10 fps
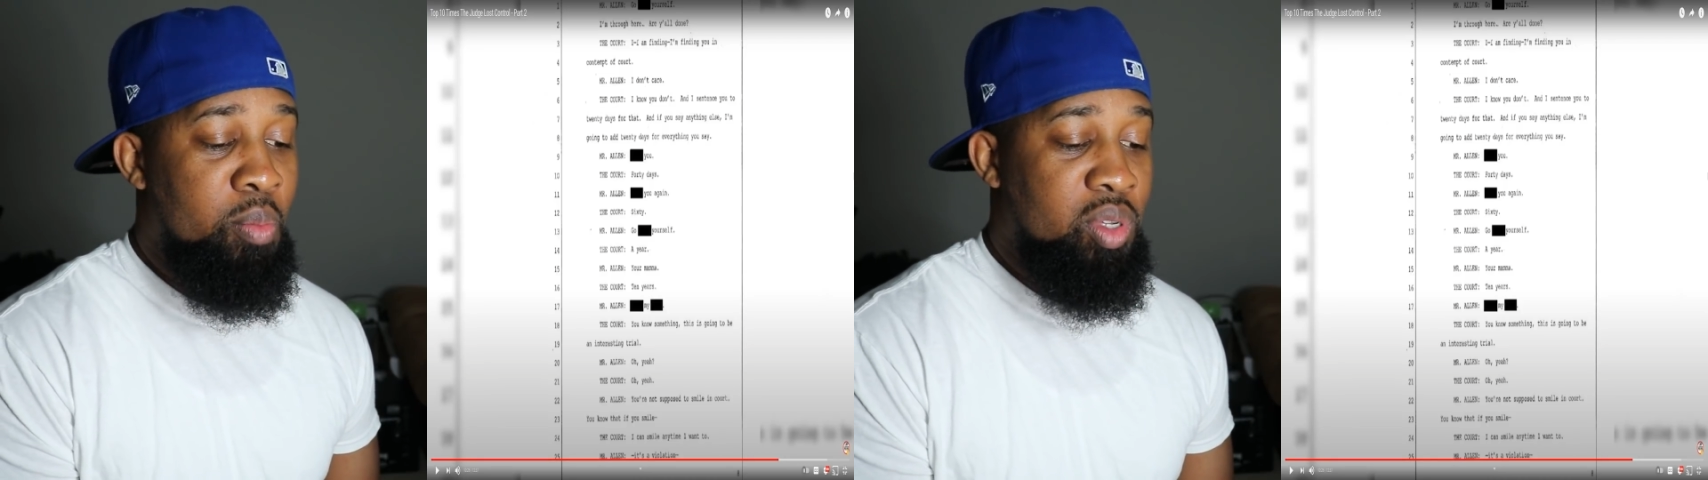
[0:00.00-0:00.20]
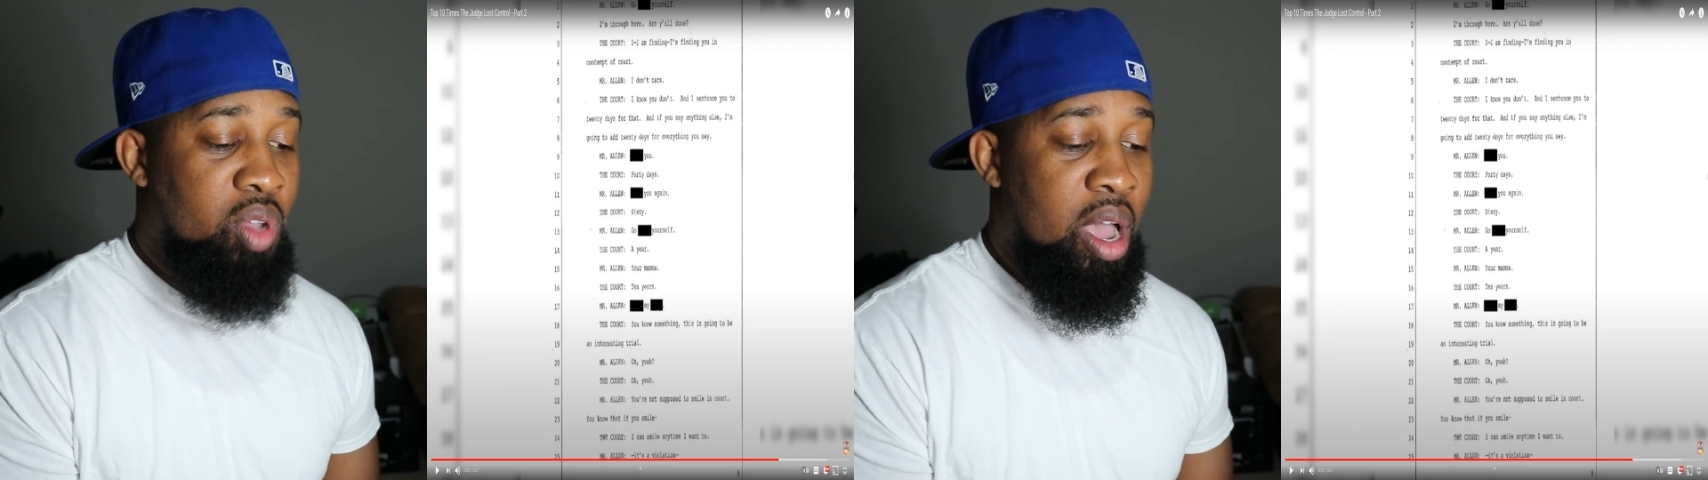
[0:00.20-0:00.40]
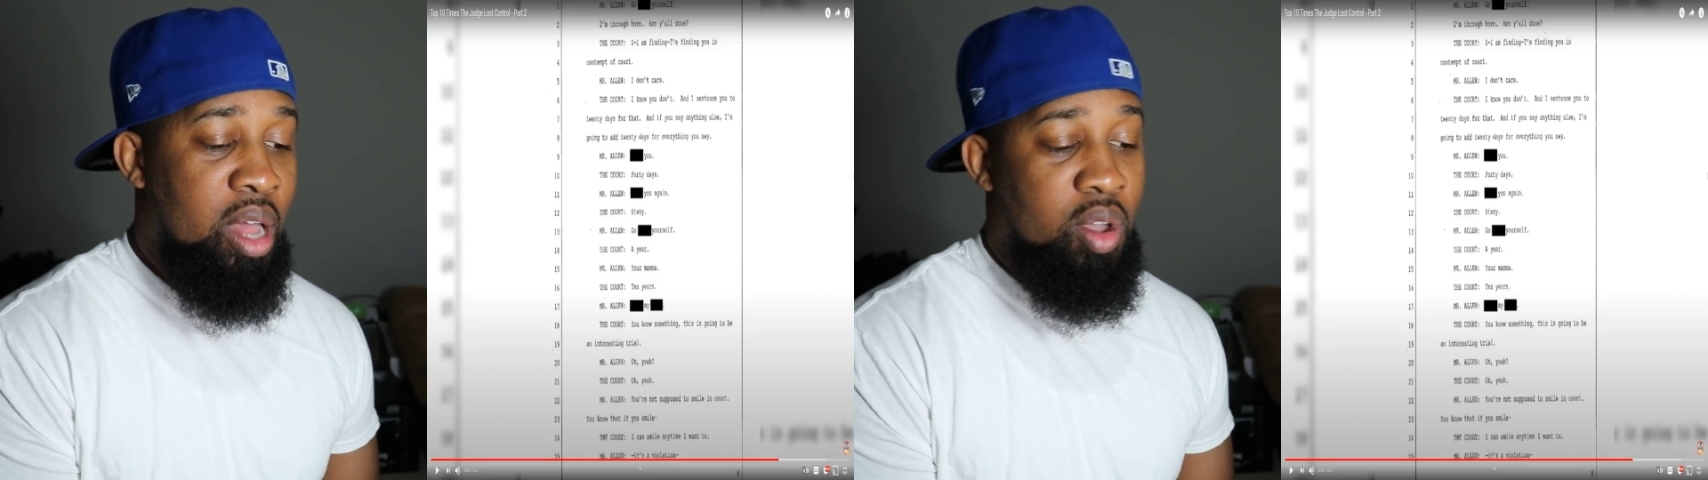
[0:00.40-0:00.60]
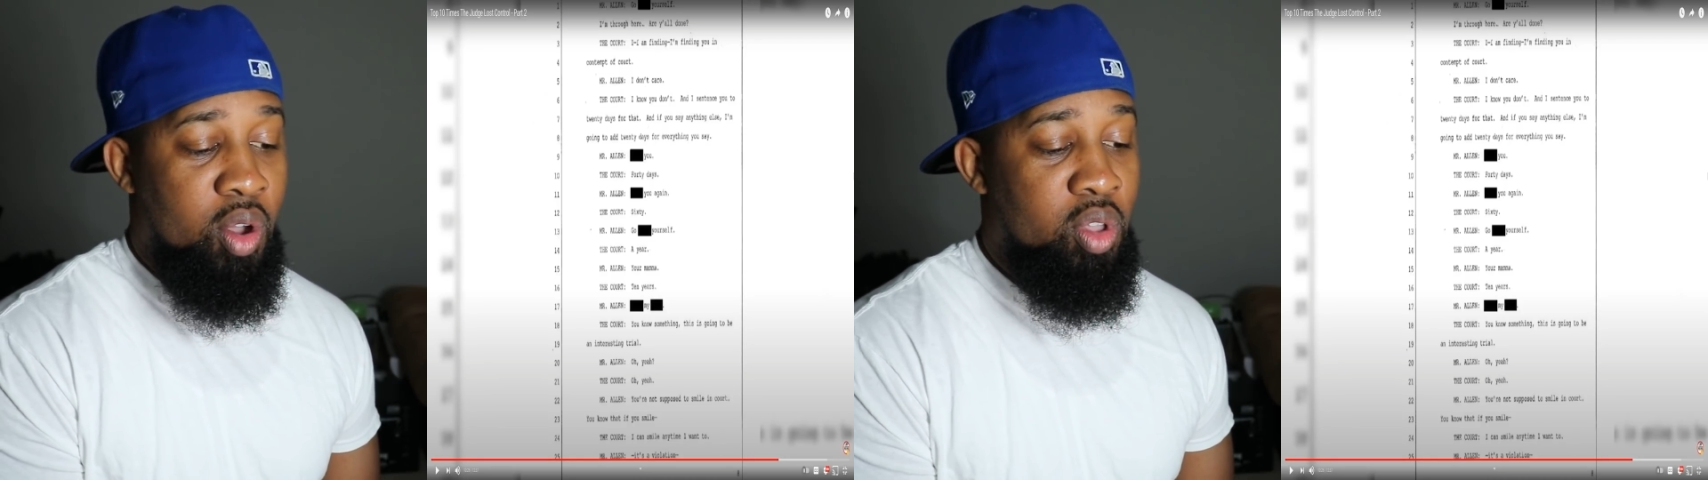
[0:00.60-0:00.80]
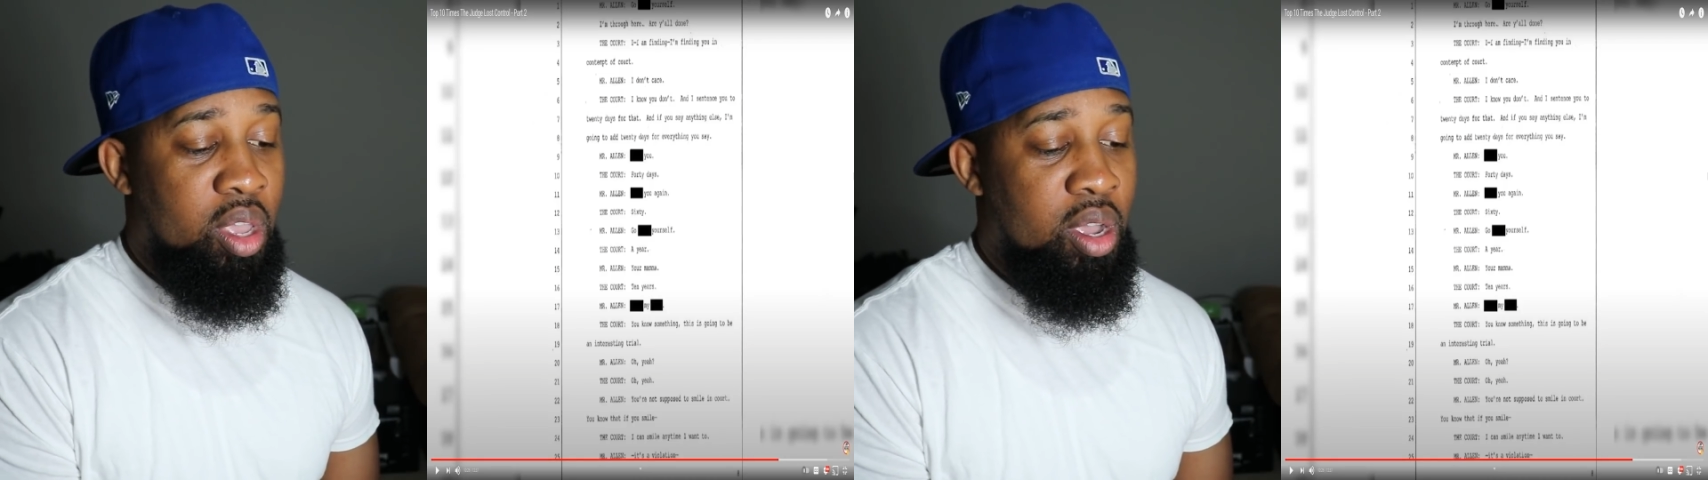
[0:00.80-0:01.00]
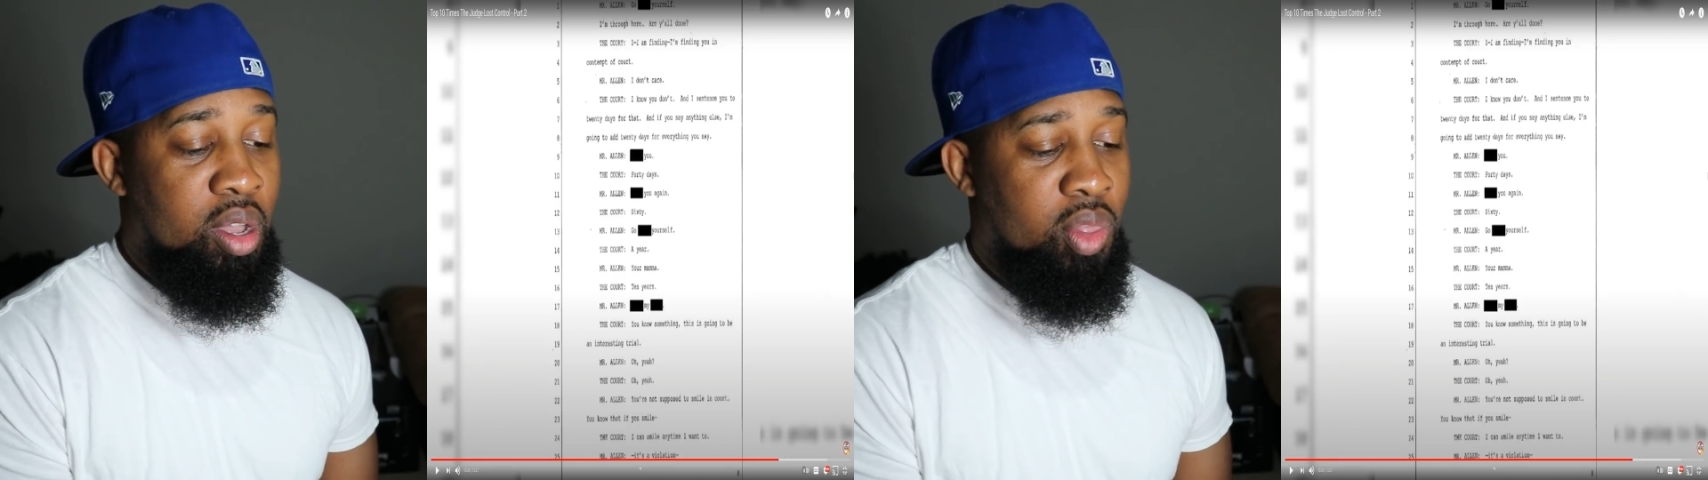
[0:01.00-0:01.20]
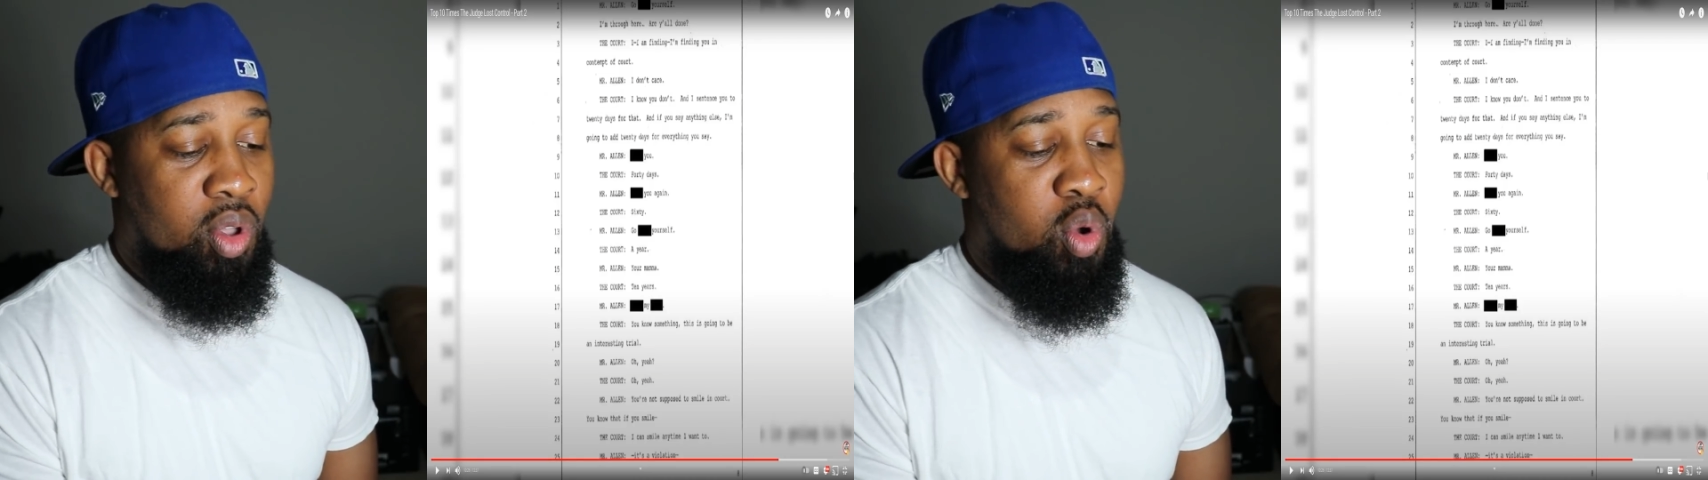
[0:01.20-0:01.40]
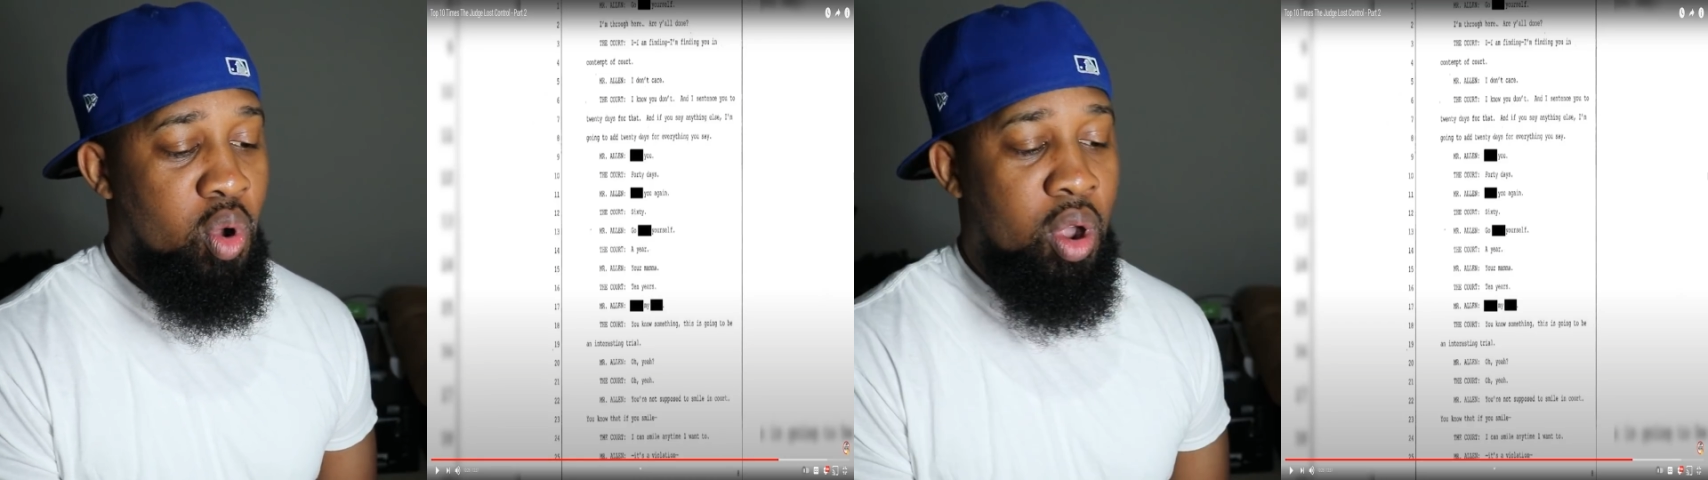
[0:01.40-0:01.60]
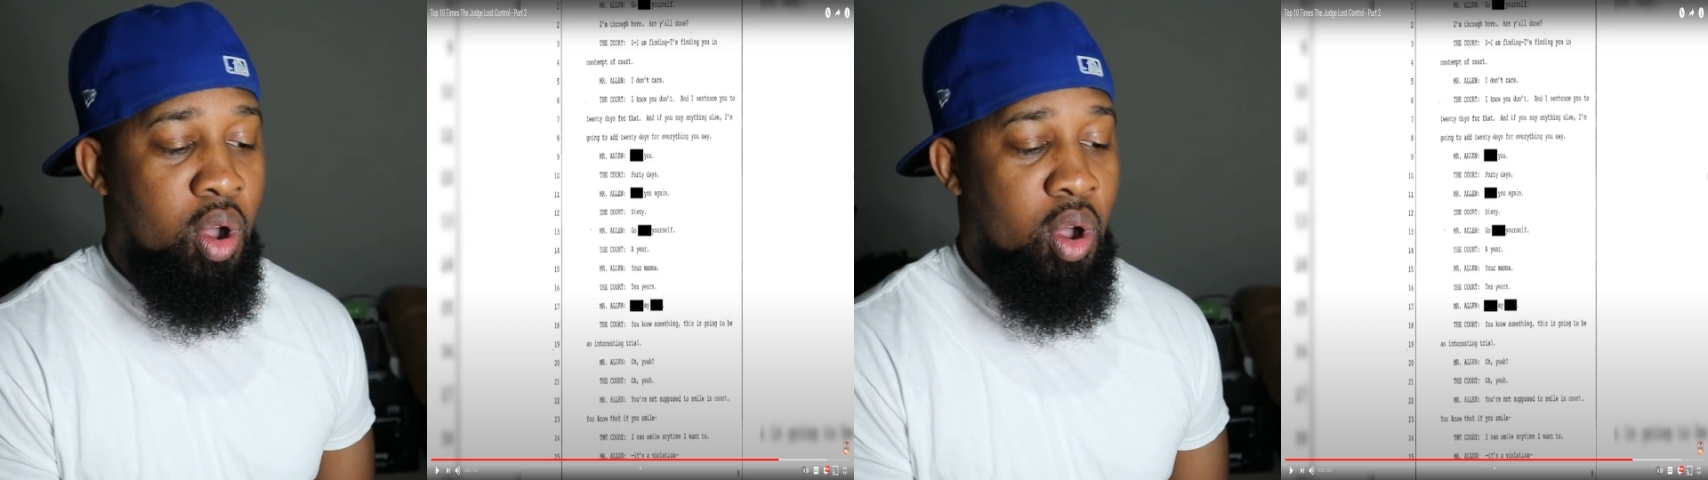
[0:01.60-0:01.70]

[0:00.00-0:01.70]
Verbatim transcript: Mr. Allen, oh yeah, the court.